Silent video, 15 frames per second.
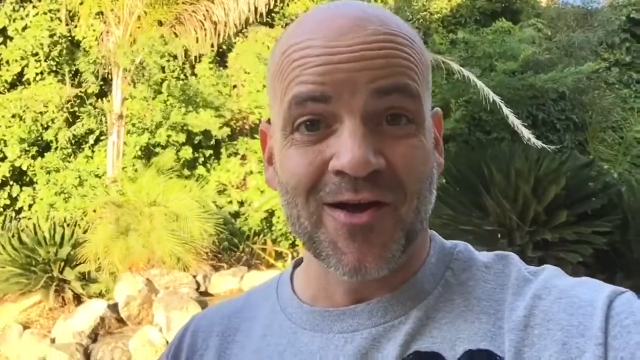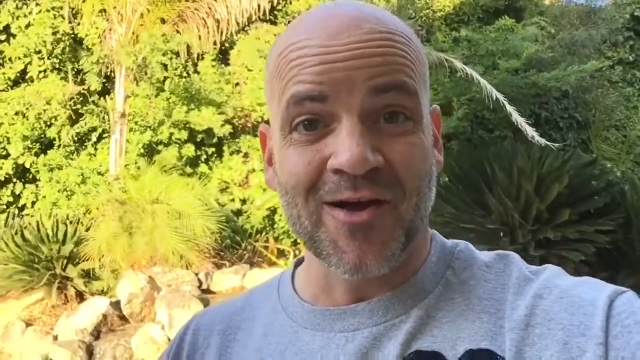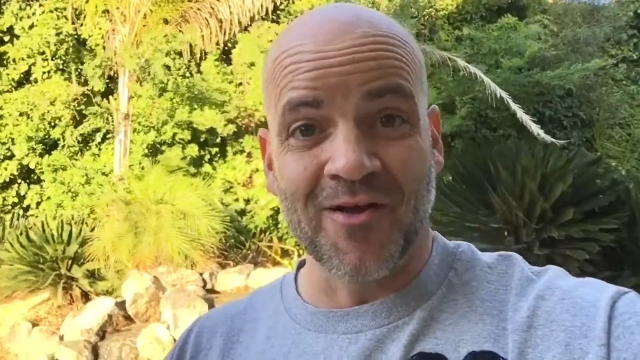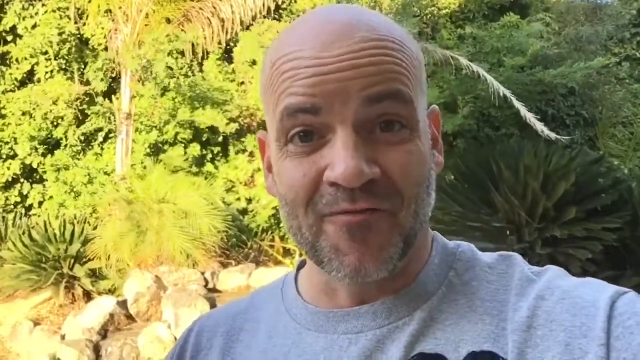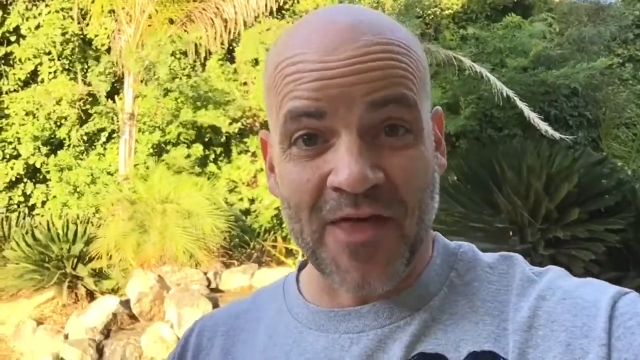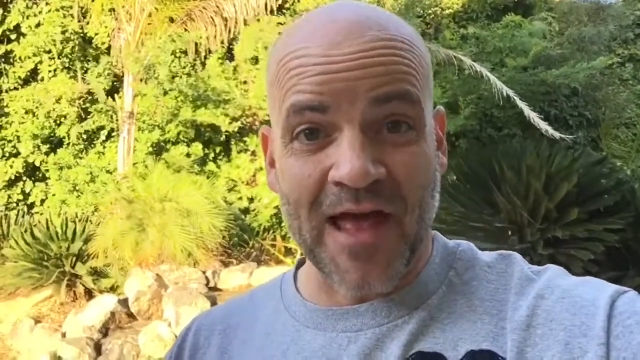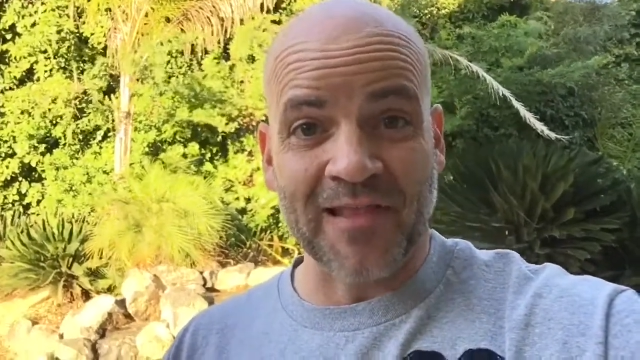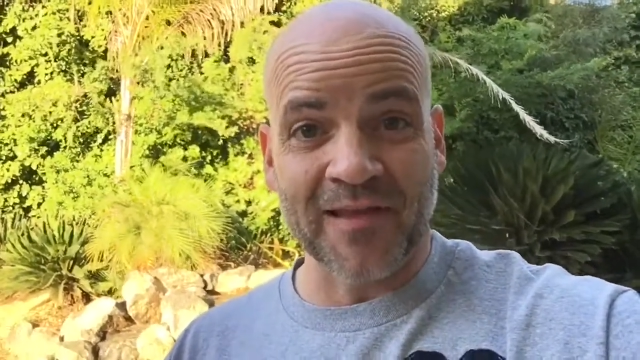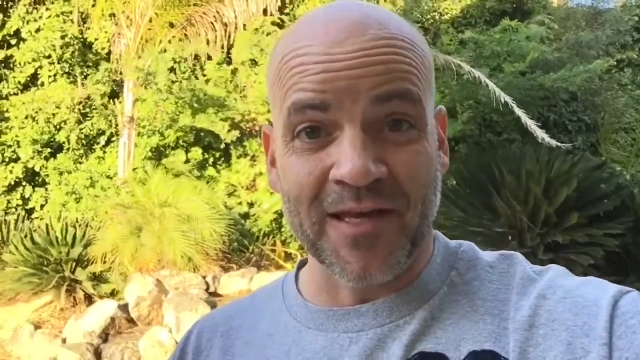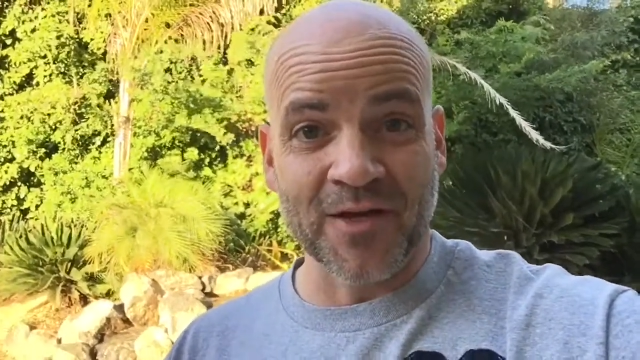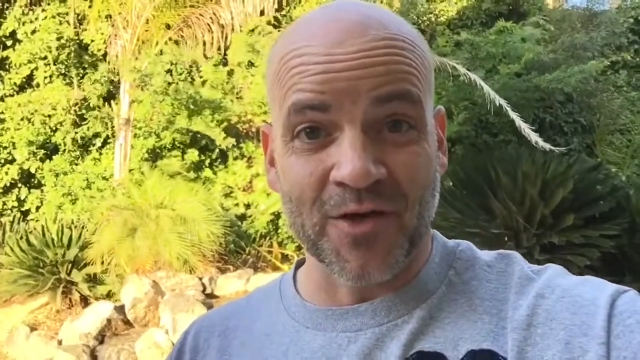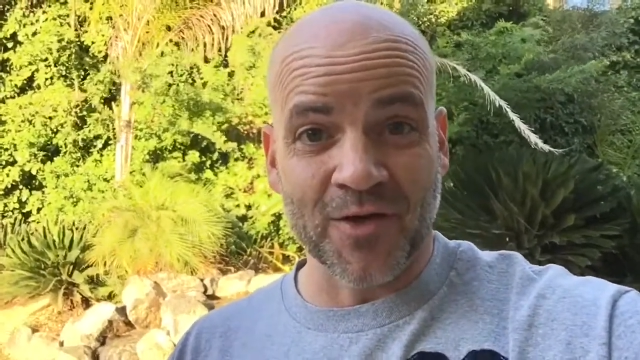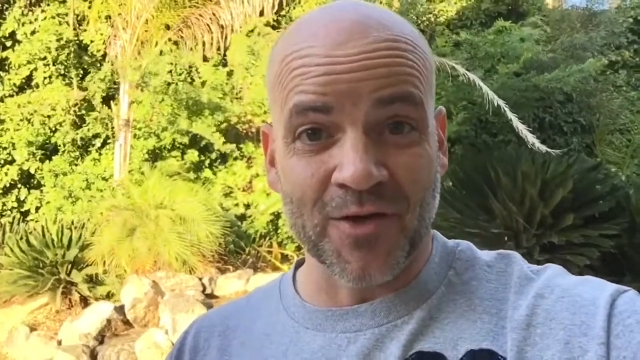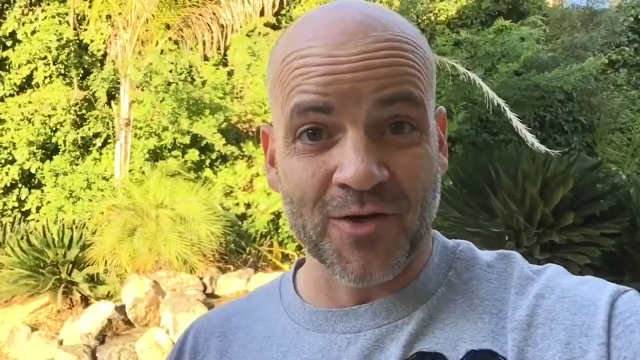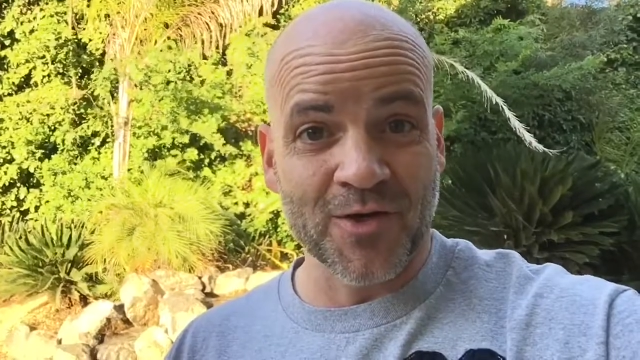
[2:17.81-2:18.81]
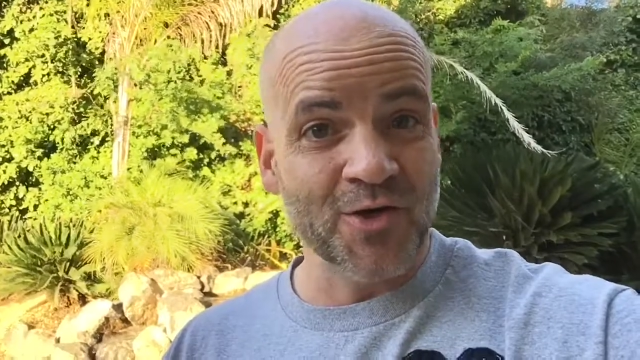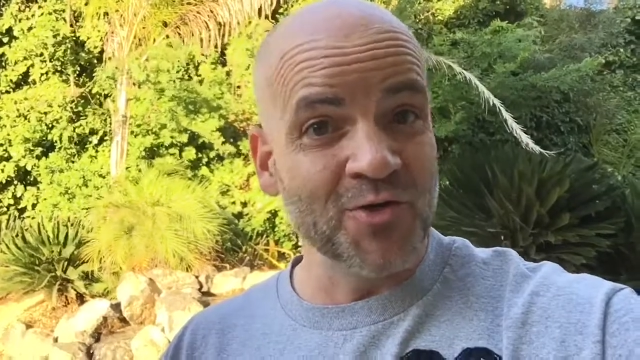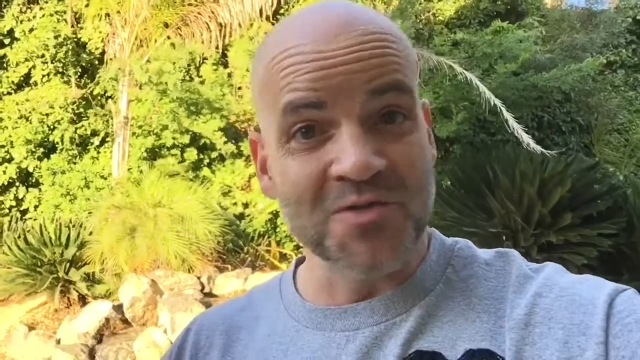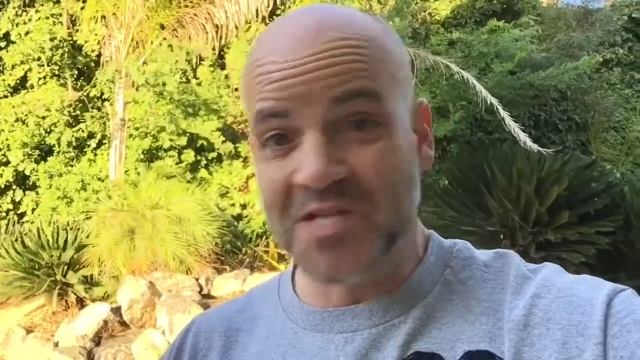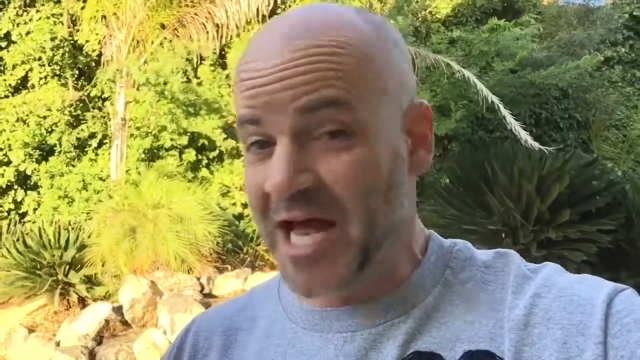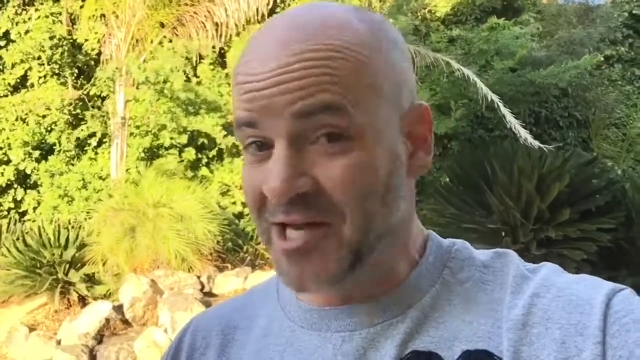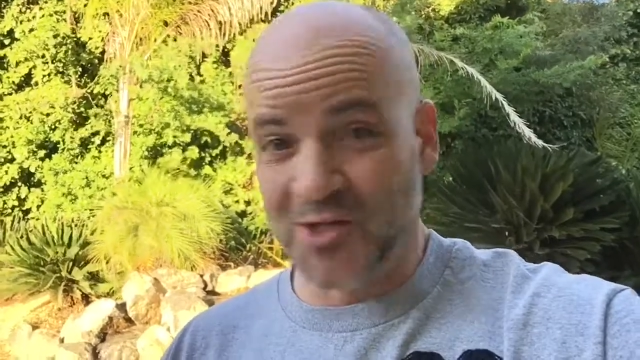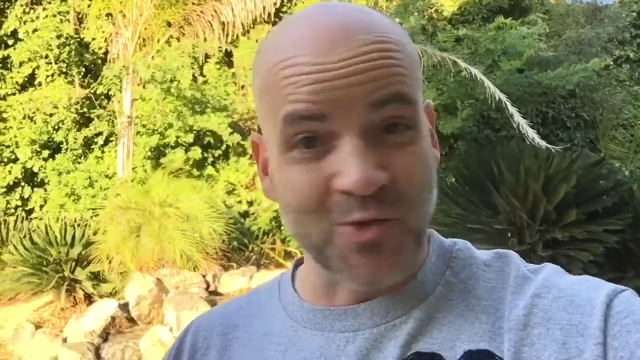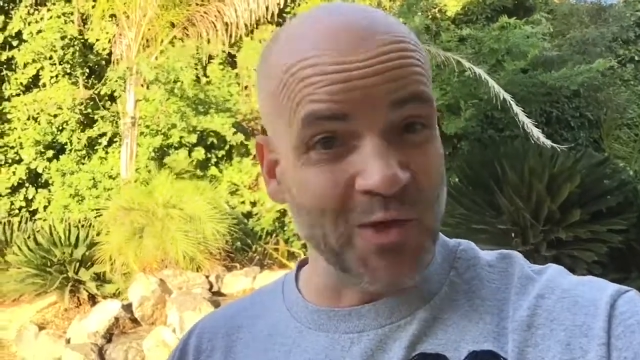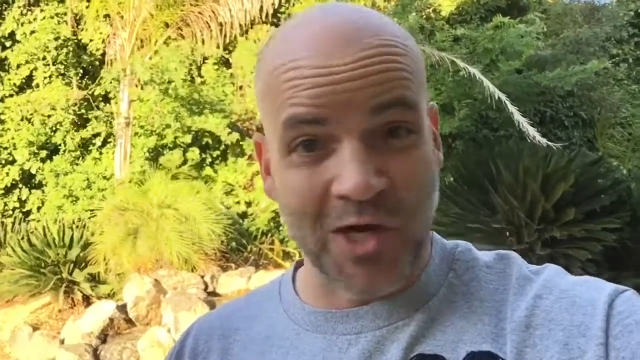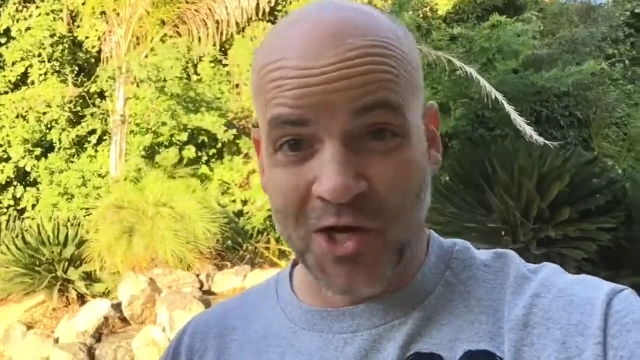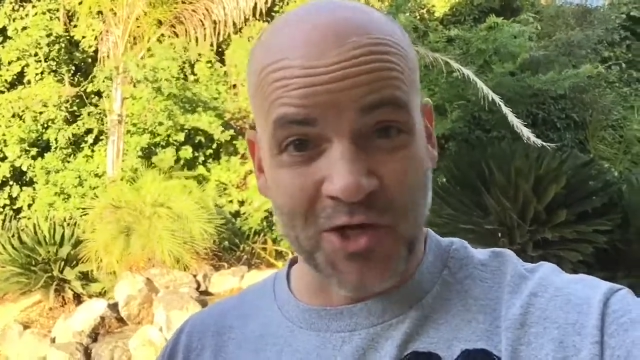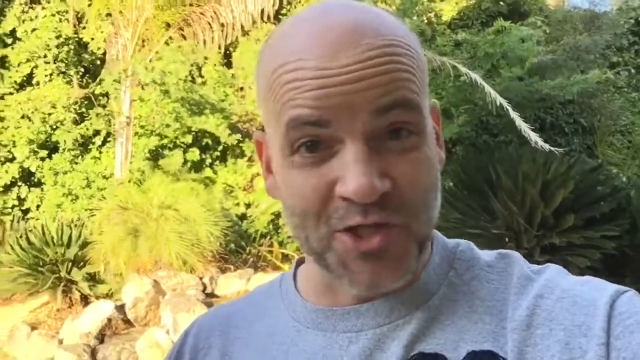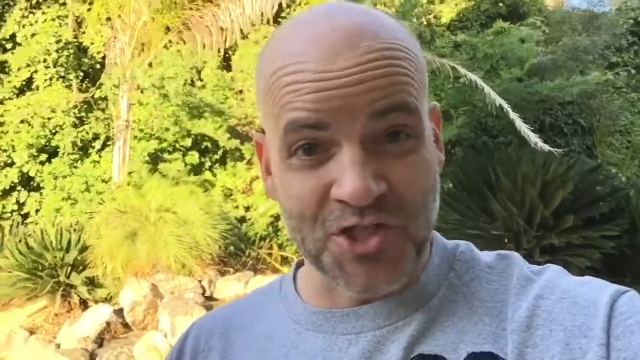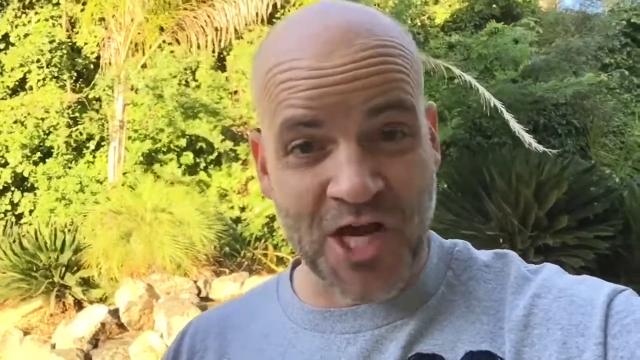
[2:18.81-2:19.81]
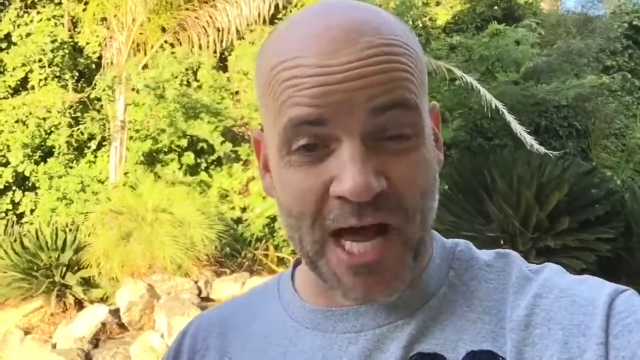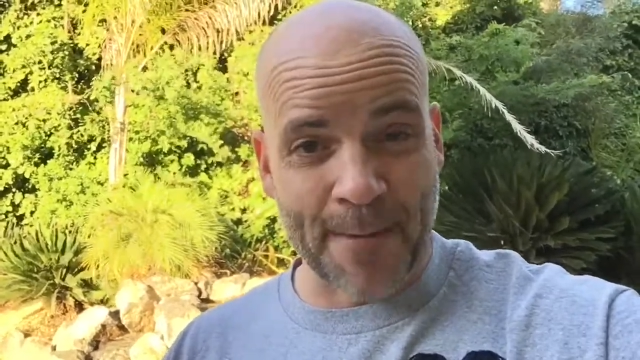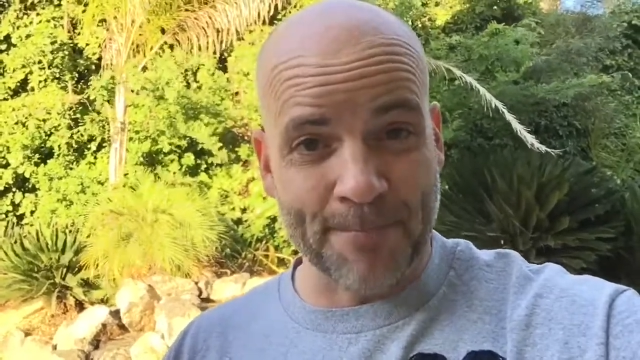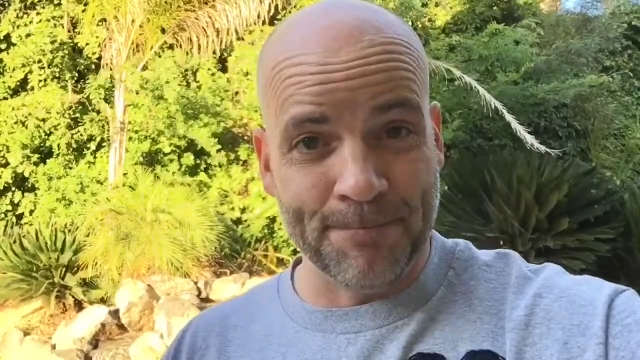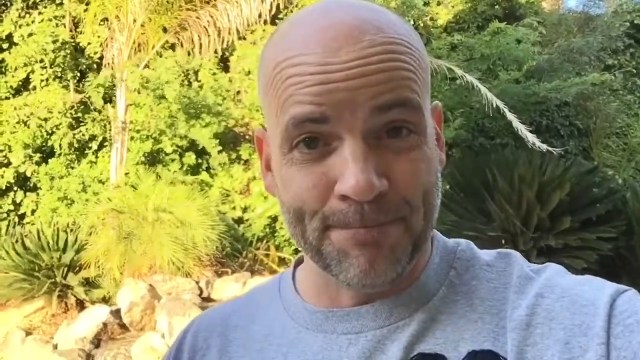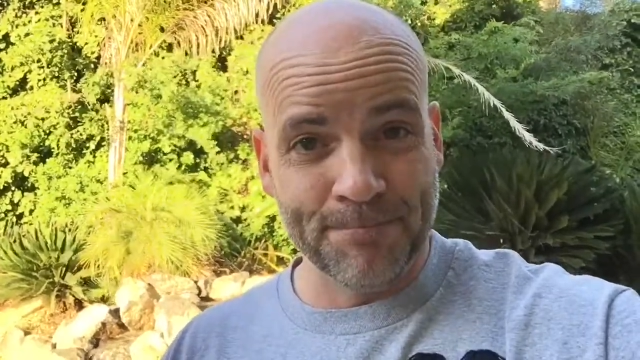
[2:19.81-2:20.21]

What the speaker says: of that leader who's not doing a good job.